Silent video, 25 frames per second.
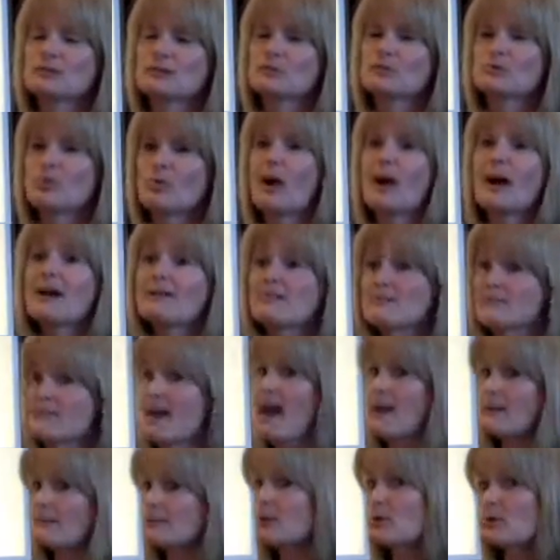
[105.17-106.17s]
drive
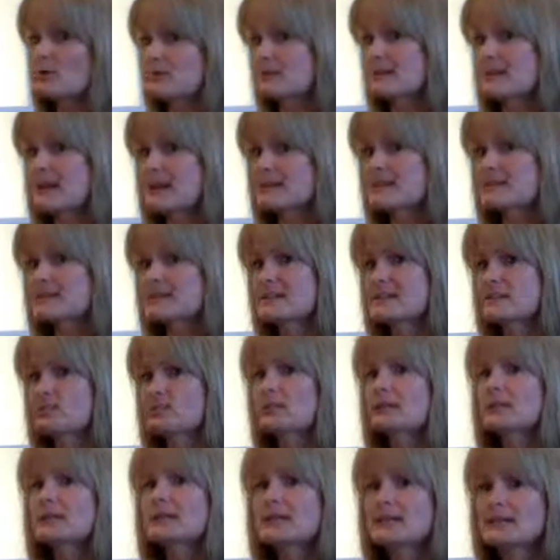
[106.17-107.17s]
that process. It
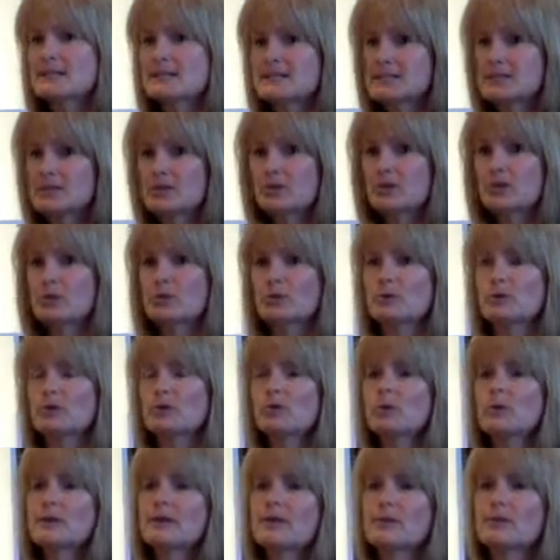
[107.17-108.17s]
really is you. You
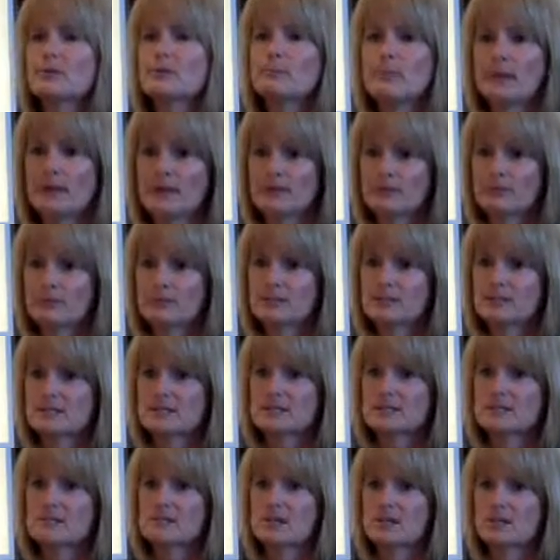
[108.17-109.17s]
look at the
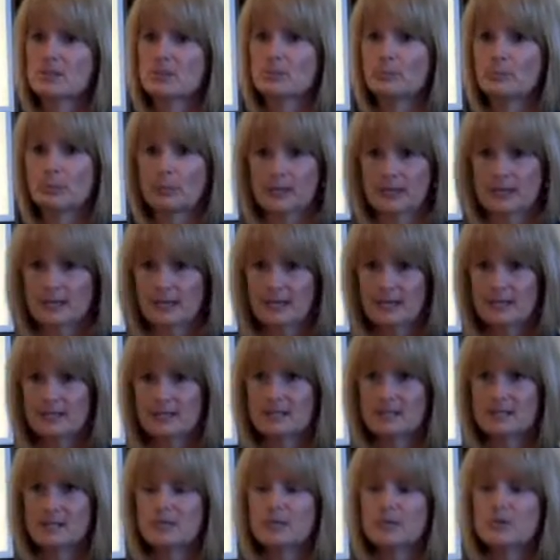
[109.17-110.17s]
benefit that you put in,
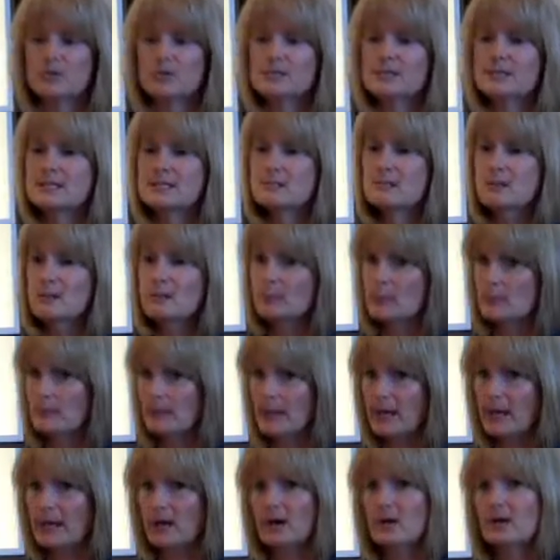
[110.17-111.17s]
and you need to be
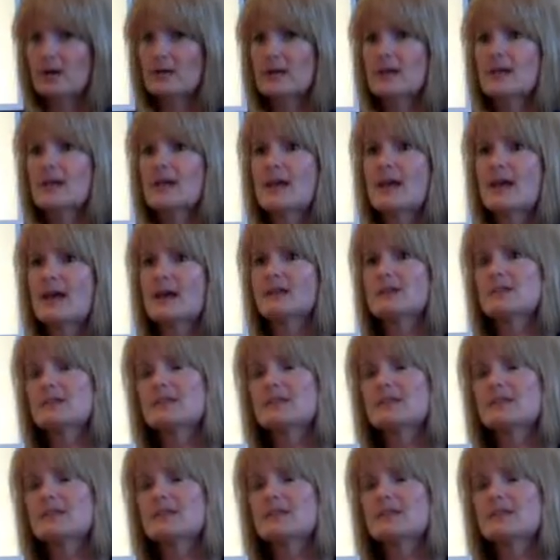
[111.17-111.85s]
prepared, and you